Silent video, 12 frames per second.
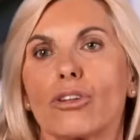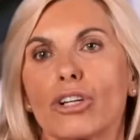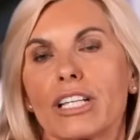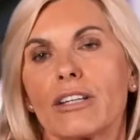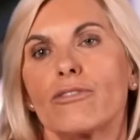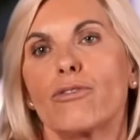
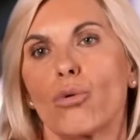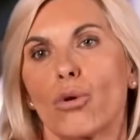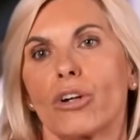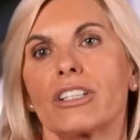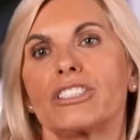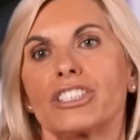looking
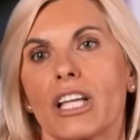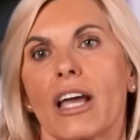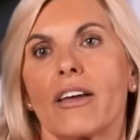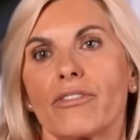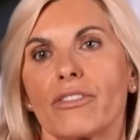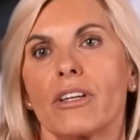for the
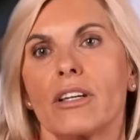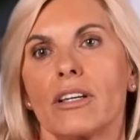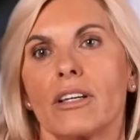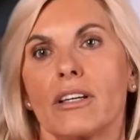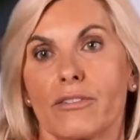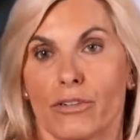chef
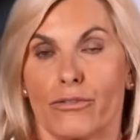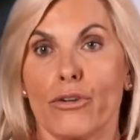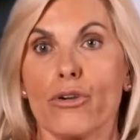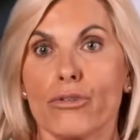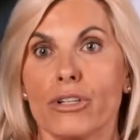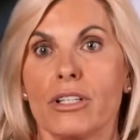for
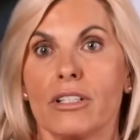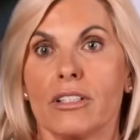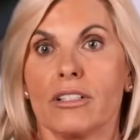food,